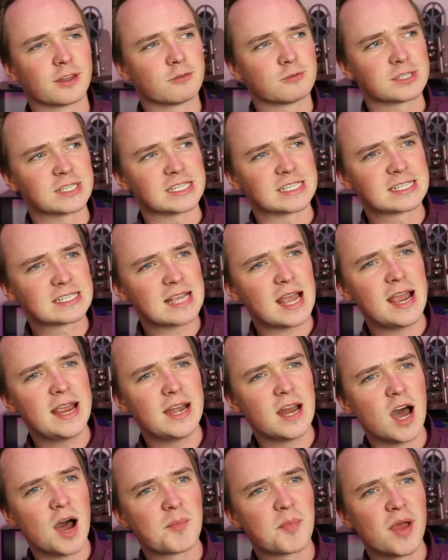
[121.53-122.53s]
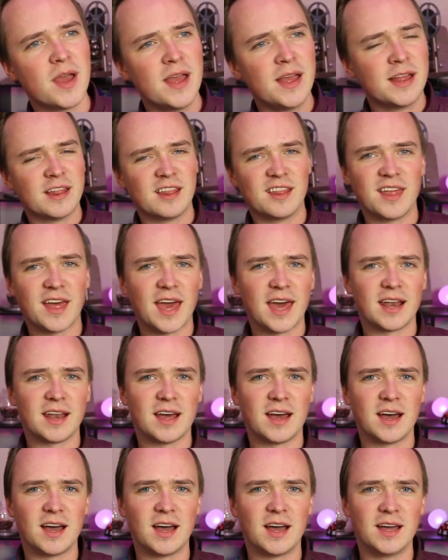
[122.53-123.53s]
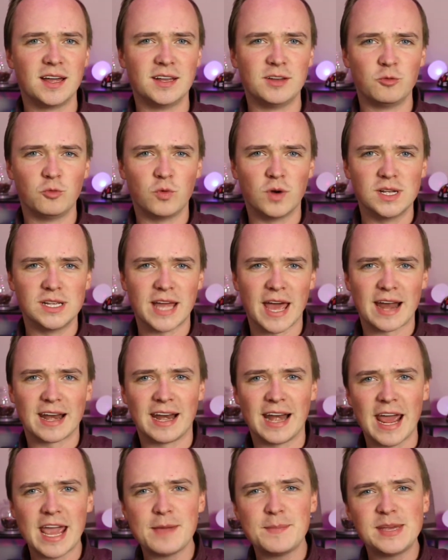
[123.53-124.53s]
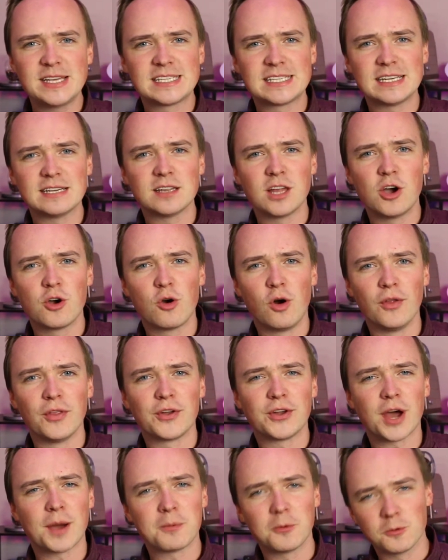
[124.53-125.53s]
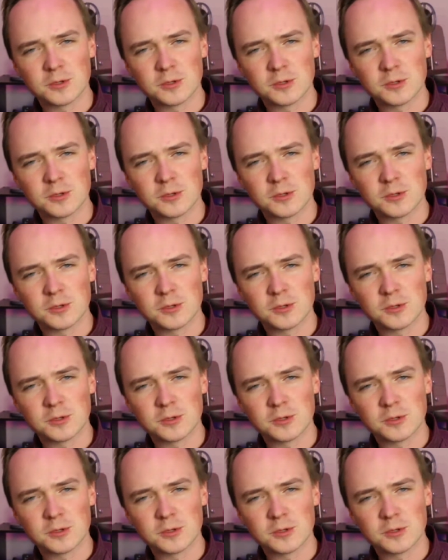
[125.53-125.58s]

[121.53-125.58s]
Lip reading: There was a sign up that had an ABC logo on the top,